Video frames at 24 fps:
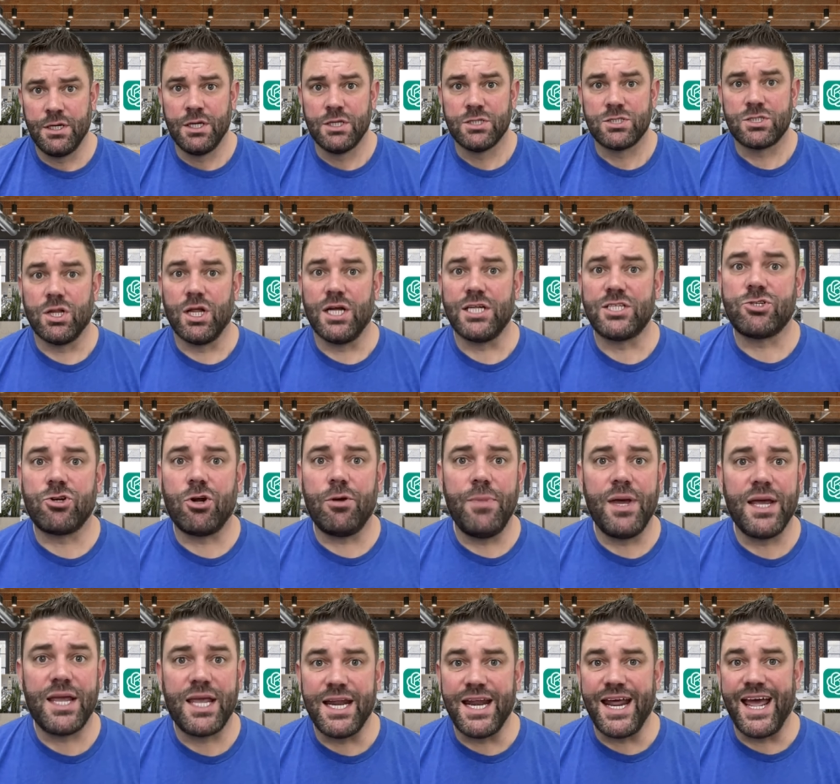So let's start
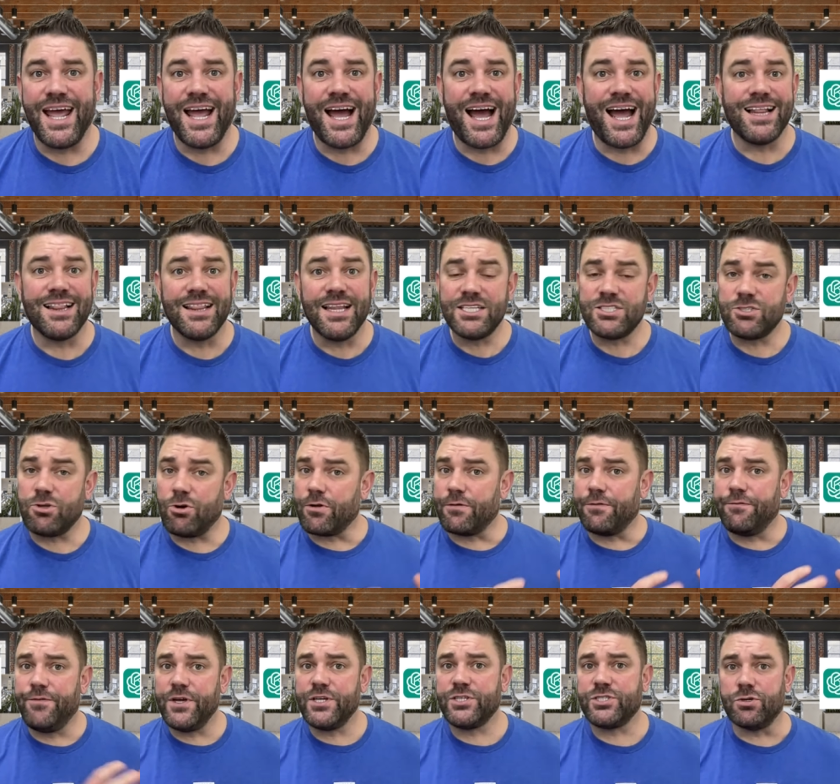making A I less
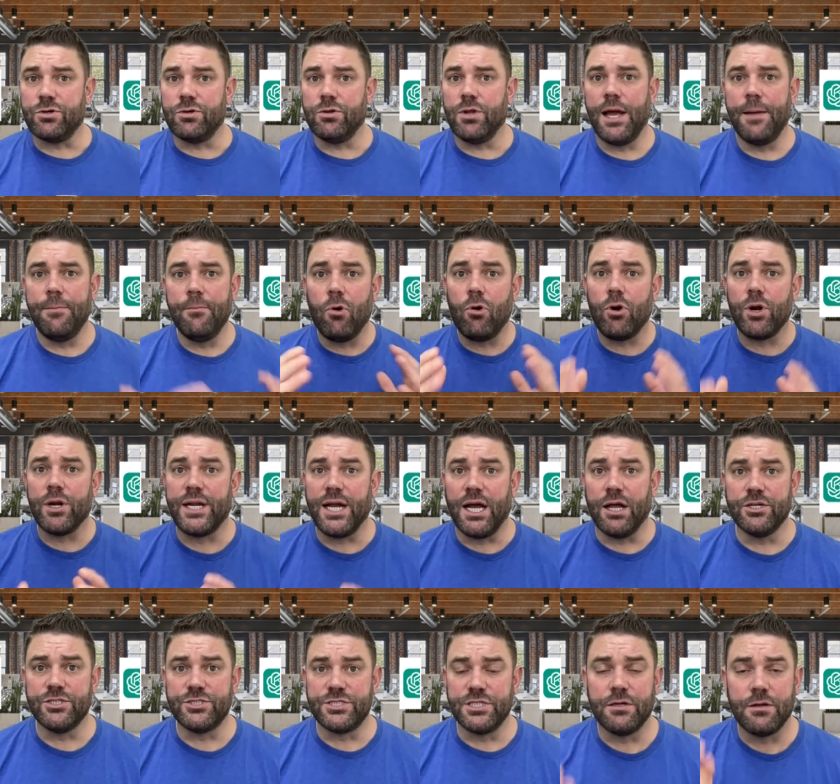artificial and more
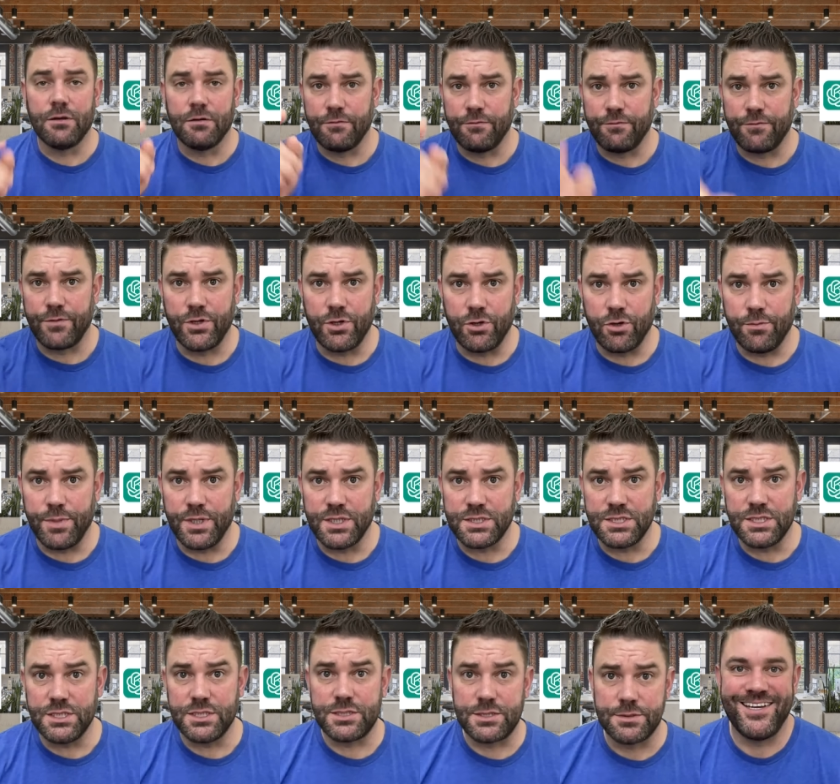intelligent for your
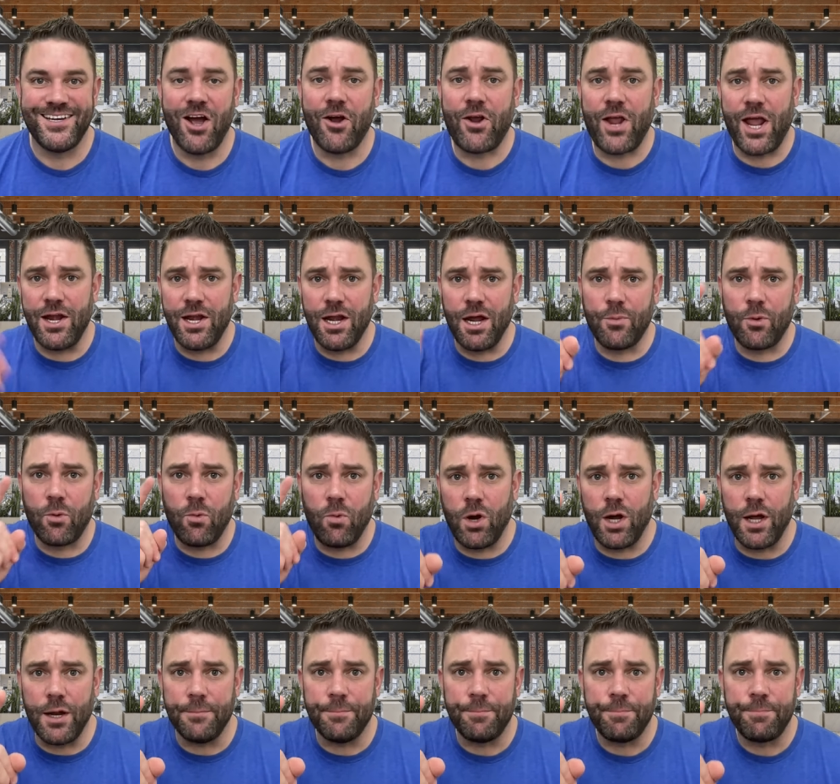business. Okay, number
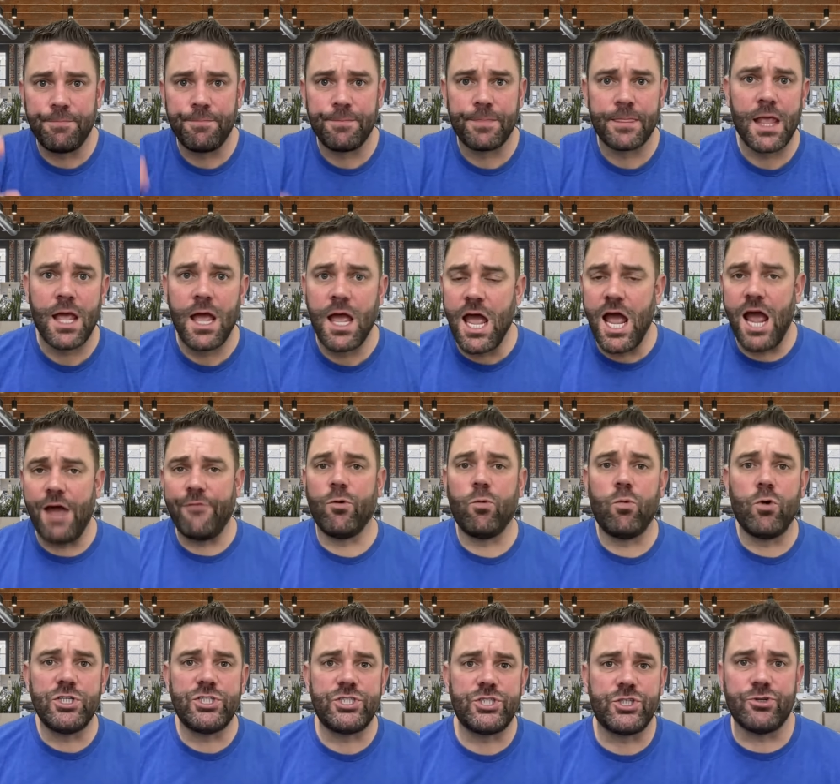one, ever
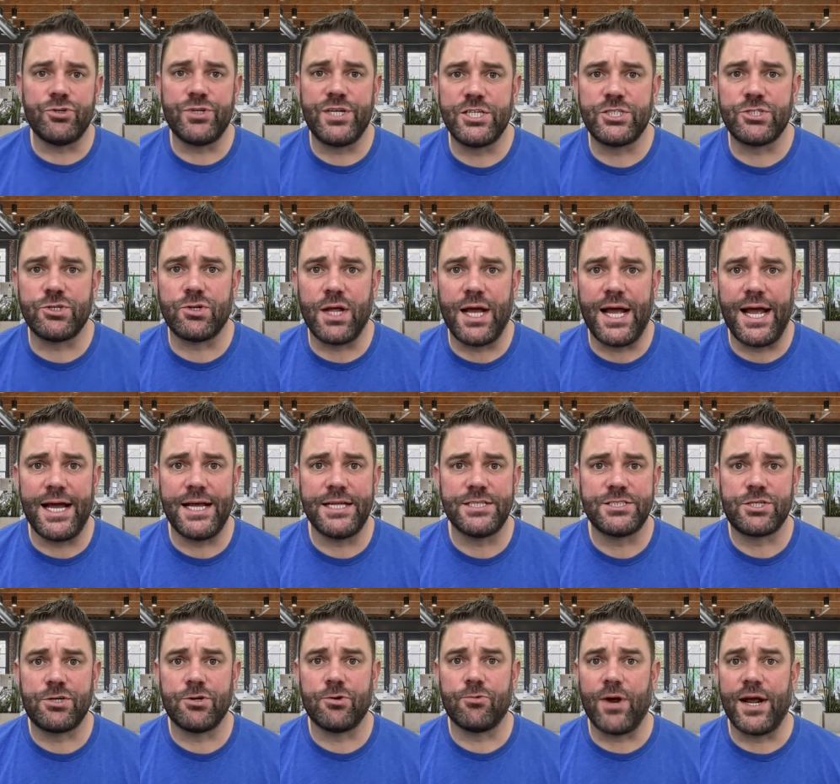wish your digital
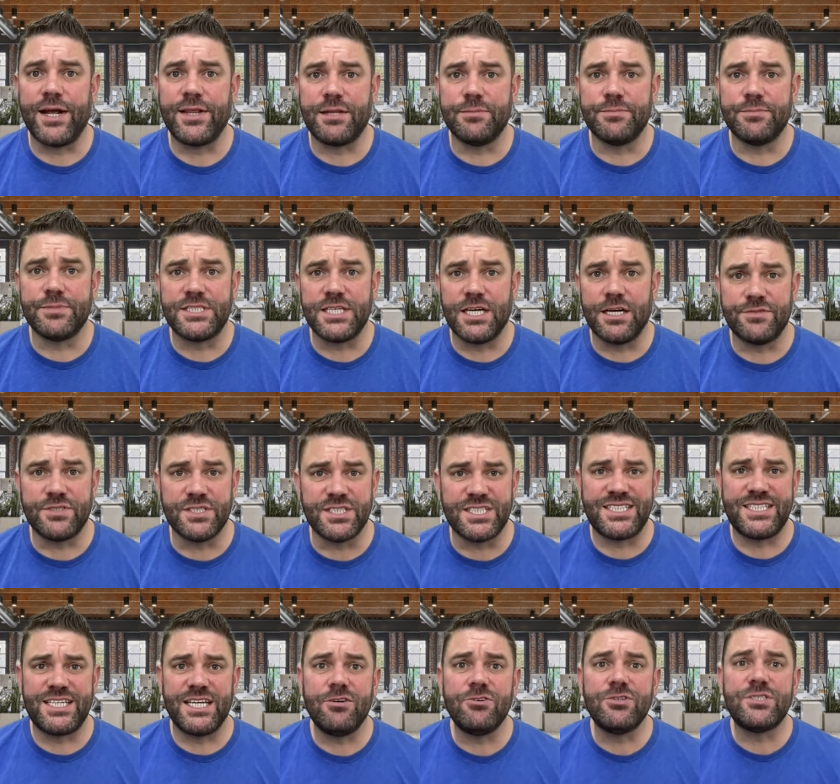ads could write themselves and
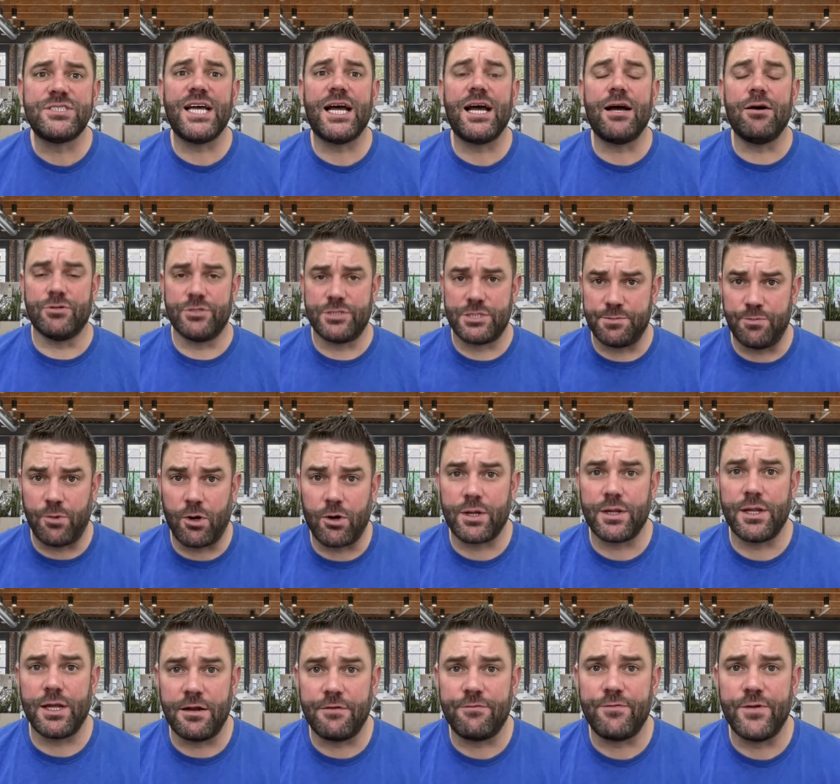still sound smarter
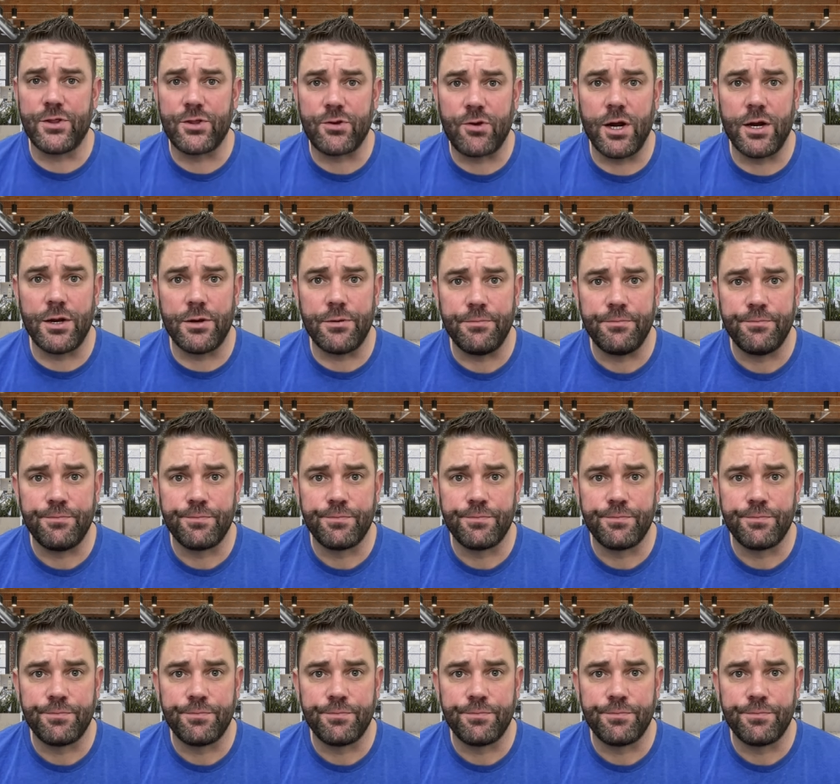than a fifth grader?